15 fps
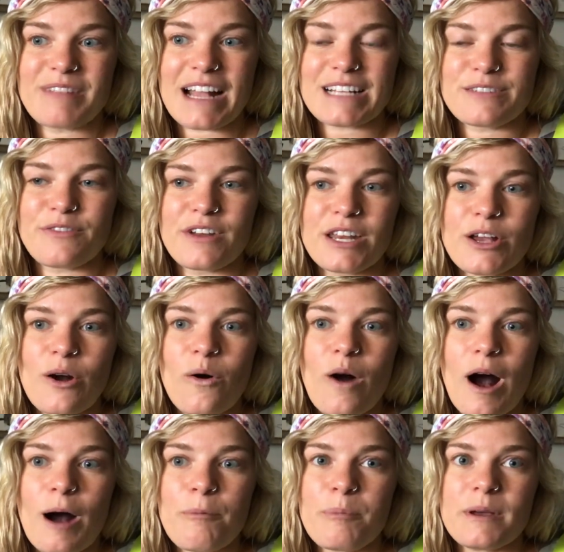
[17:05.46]
next video
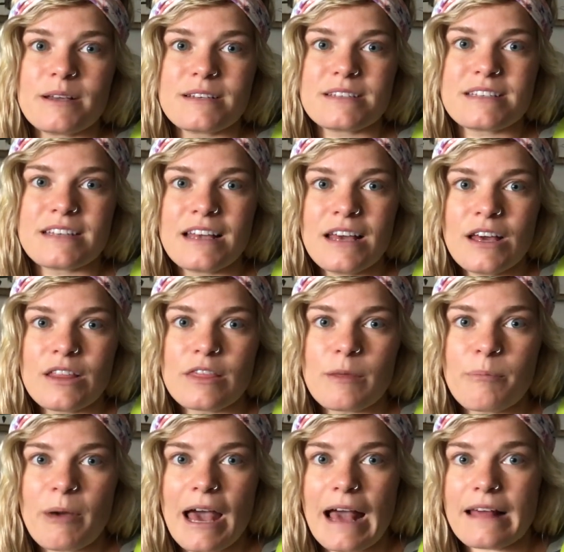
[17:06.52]
up is the
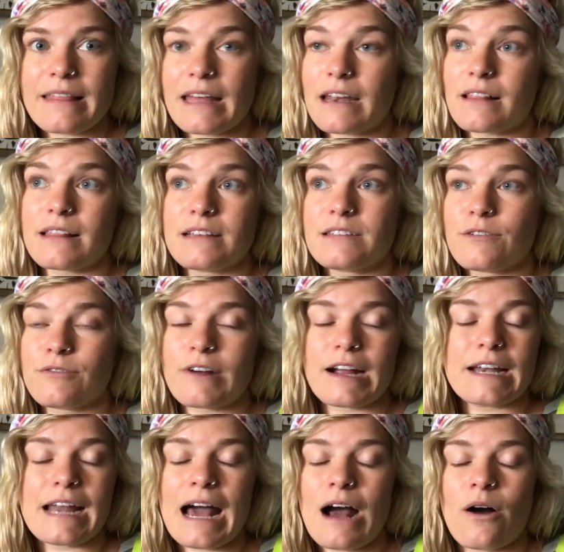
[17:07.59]
bag that, at least of
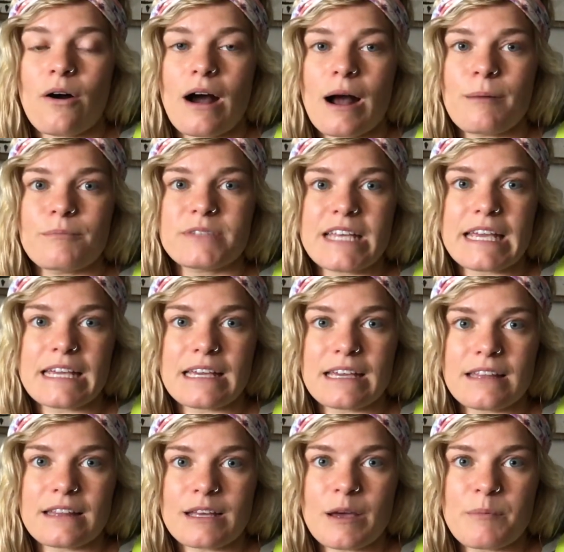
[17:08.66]
right now, I'm taking
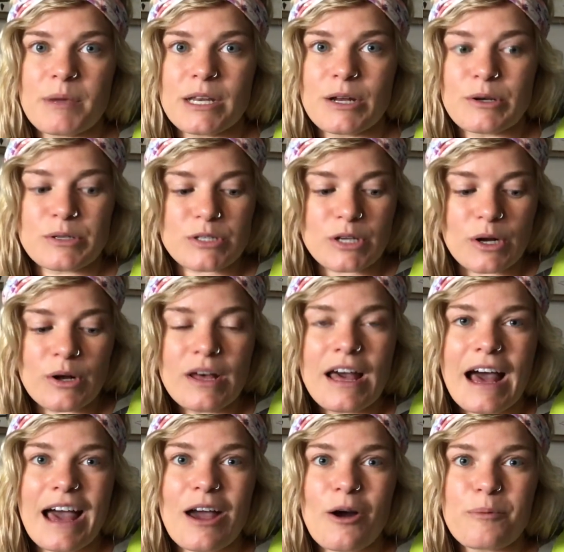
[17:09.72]
on the Camino. So
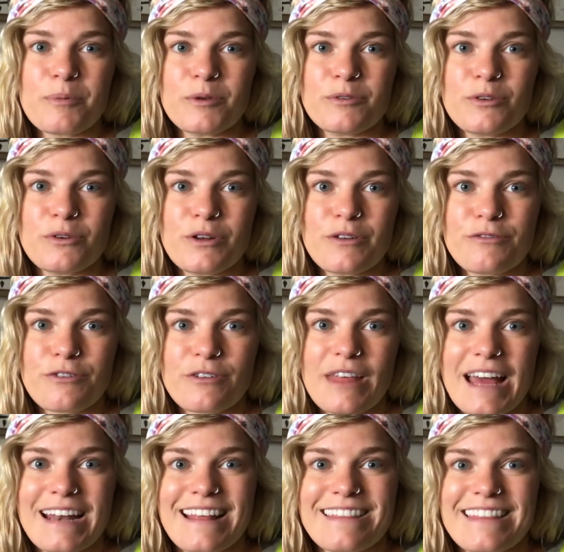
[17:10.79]
I hope you tune in for
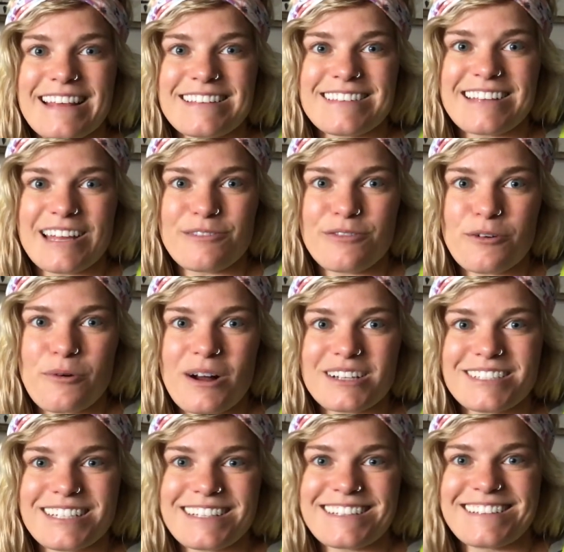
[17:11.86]
that, and thanks again for
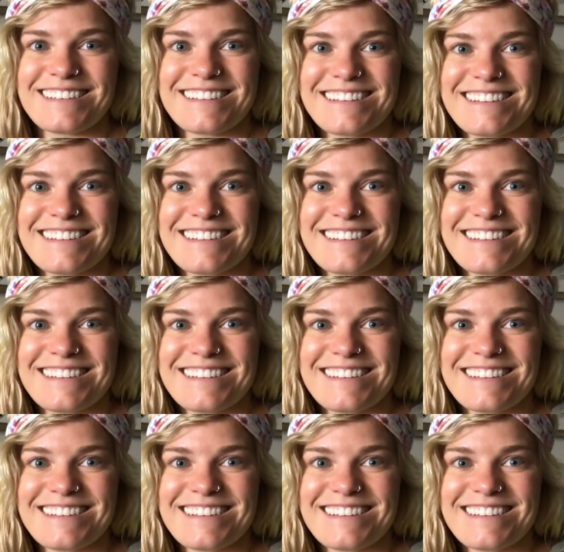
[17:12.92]
watching.